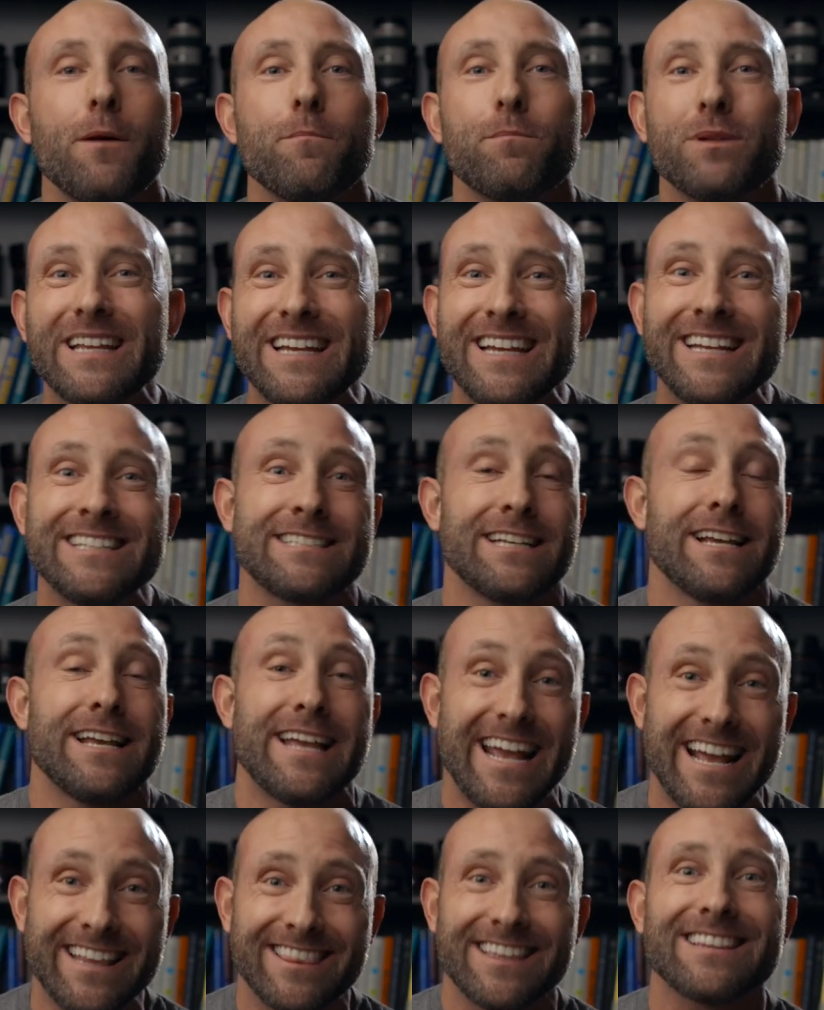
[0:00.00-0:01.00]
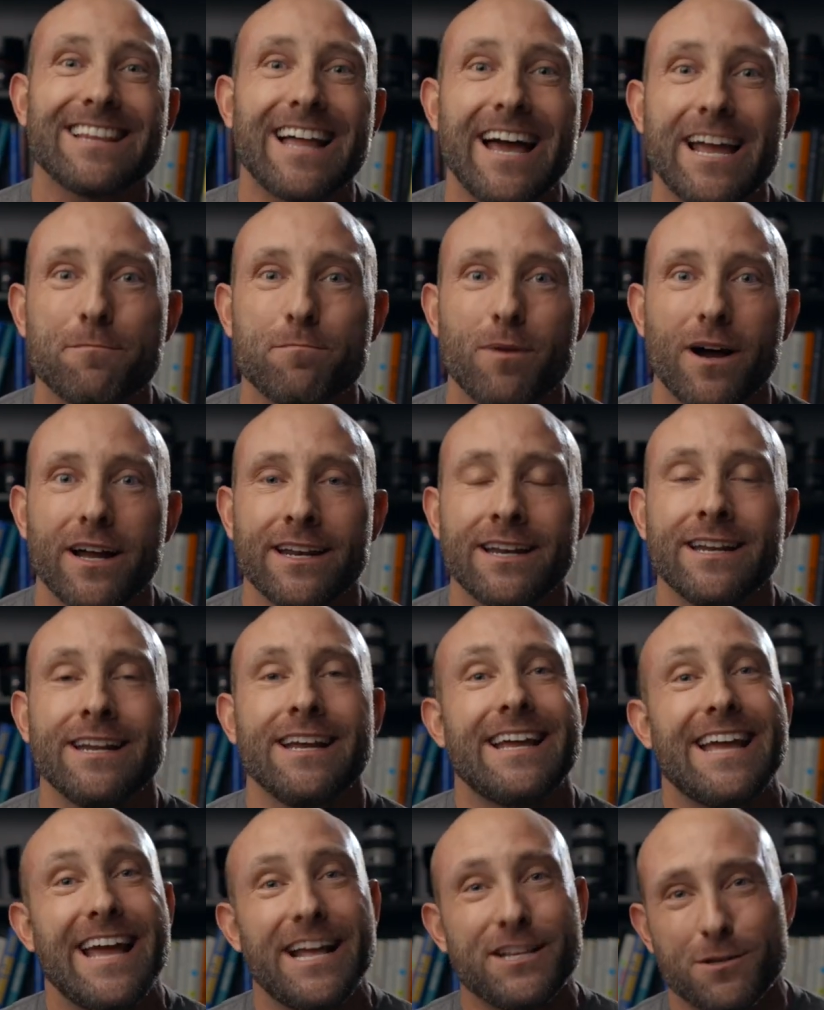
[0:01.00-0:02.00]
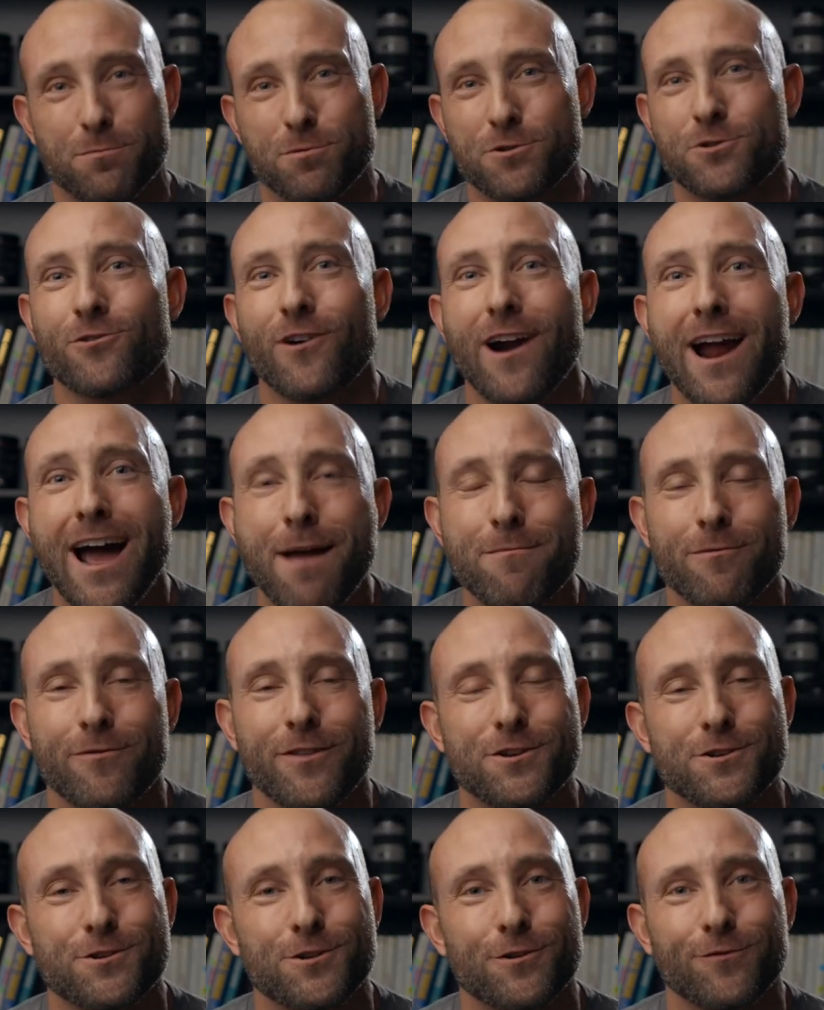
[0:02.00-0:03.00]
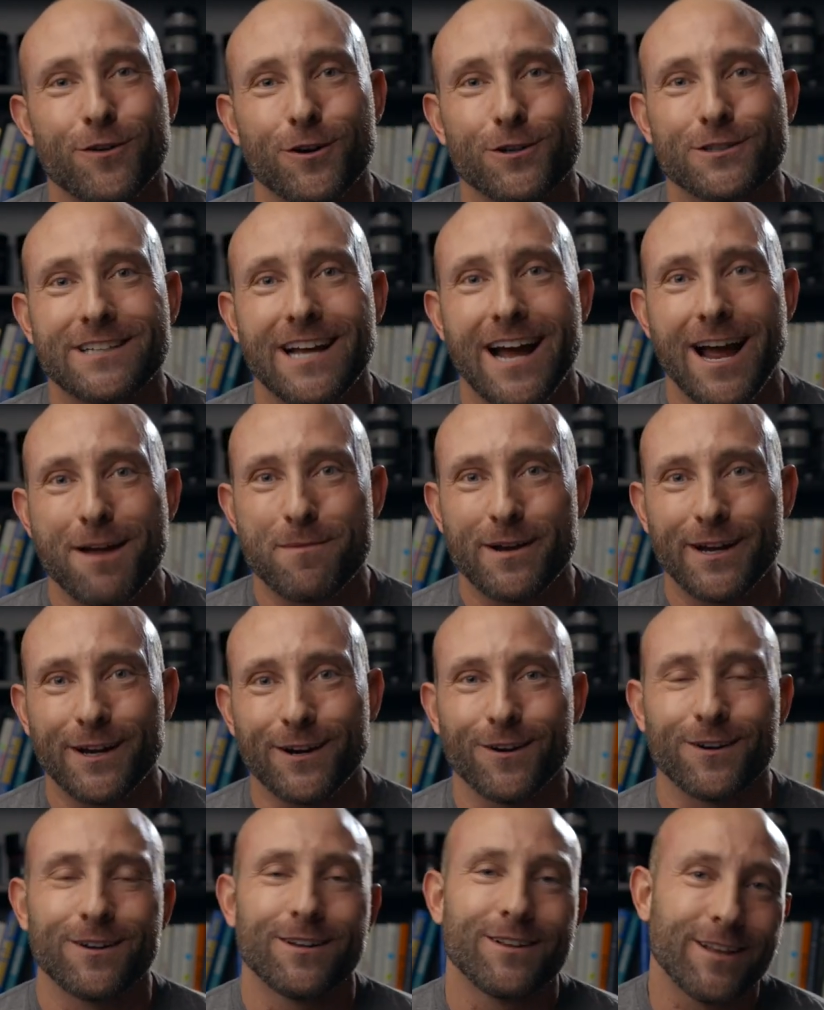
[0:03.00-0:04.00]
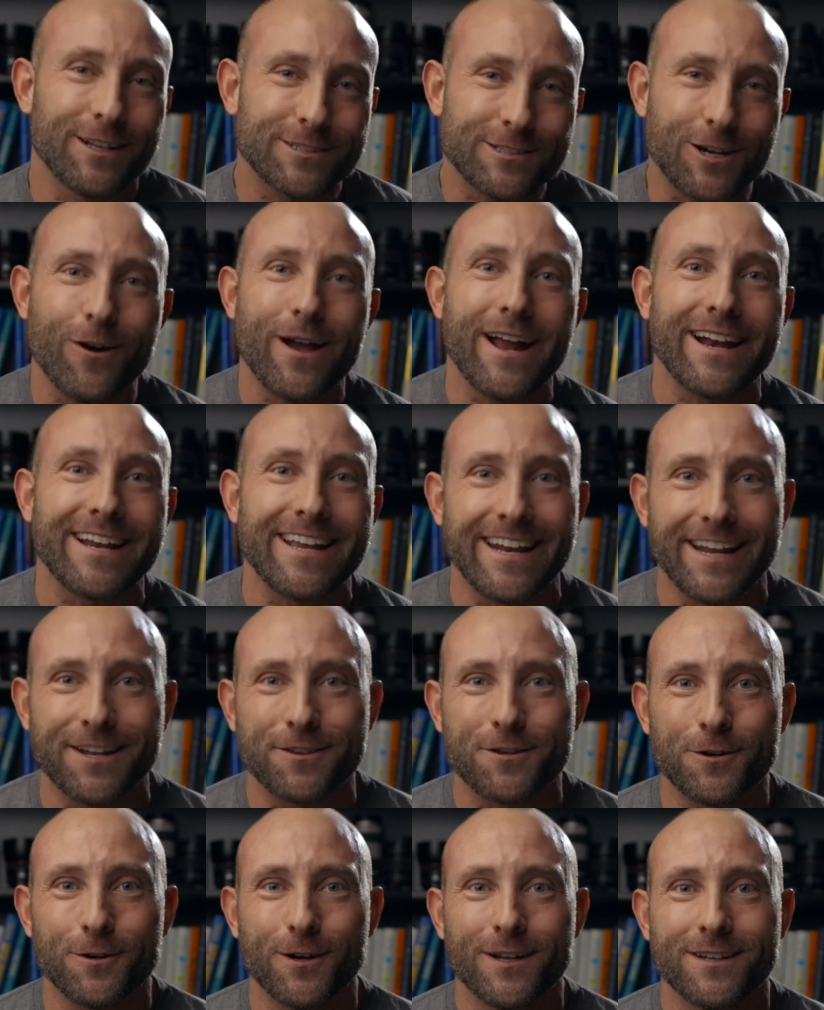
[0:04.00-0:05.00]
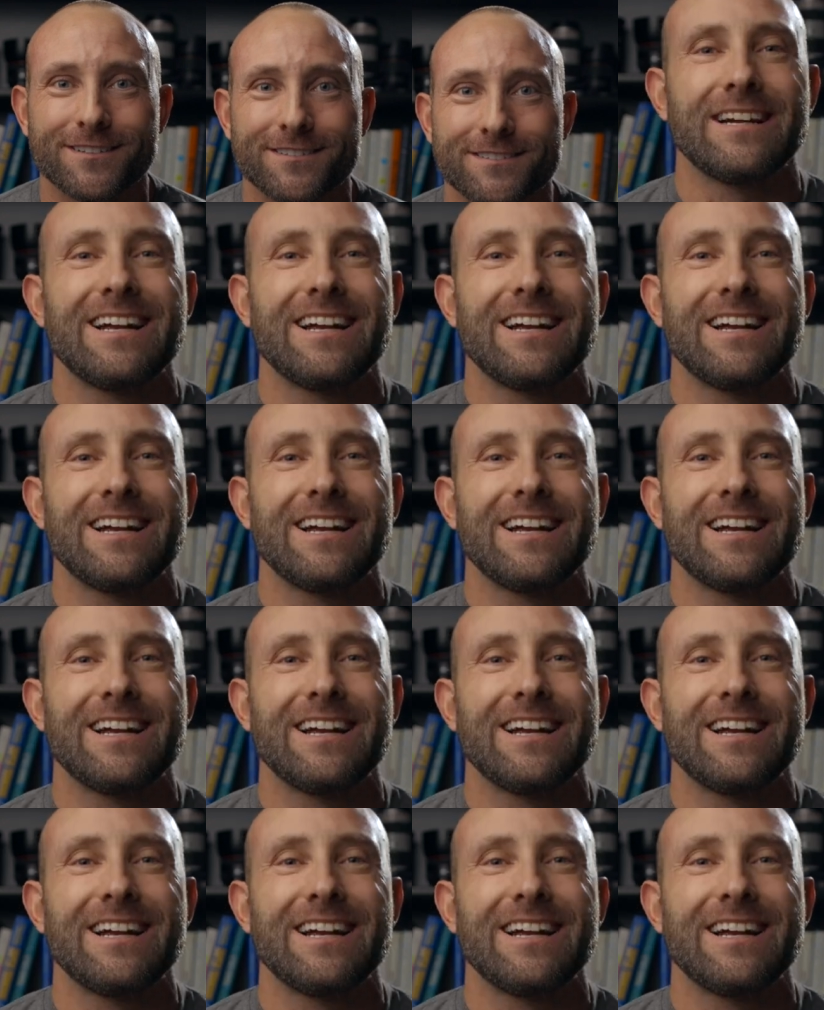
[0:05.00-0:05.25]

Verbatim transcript: please hit the like button and subscribe if this is your first time here. Let's go ahead and get into it.